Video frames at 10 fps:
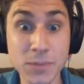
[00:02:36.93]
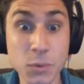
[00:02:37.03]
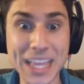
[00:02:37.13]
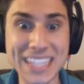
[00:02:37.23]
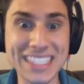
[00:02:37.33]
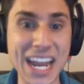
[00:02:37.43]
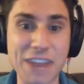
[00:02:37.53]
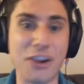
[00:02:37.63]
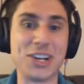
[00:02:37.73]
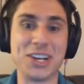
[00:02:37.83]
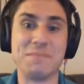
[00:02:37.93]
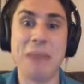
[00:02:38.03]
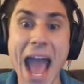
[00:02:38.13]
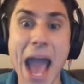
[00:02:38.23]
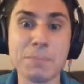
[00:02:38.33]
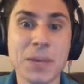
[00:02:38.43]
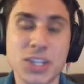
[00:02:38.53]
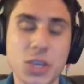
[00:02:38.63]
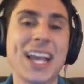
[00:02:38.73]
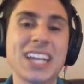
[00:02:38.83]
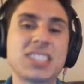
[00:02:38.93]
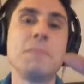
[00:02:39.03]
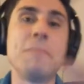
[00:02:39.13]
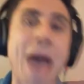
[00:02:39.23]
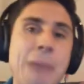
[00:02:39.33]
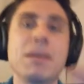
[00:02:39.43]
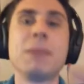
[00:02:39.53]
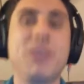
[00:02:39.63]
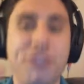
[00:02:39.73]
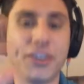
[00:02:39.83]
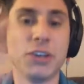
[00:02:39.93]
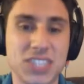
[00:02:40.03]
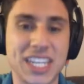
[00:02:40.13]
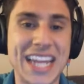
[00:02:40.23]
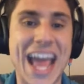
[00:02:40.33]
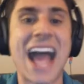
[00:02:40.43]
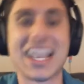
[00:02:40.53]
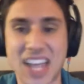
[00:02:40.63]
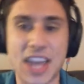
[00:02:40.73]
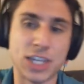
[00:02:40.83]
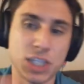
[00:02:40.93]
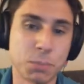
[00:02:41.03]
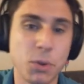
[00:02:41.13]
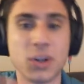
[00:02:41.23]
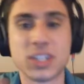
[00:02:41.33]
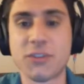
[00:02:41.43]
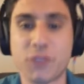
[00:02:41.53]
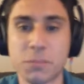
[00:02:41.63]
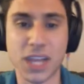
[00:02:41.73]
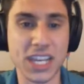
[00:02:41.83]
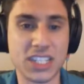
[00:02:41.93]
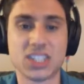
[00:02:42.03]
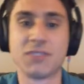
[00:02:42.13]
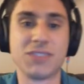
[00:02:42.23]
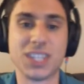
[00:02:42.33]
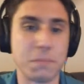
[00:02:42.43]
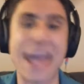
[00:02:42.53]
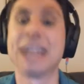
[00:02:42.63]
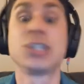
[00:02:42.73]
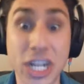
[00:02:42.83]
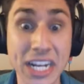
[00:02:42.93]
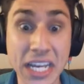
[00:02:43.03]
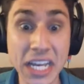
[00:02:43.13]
Well, that's not a very good map. So I guess the map maybe fills in as I explore different places of this mansion.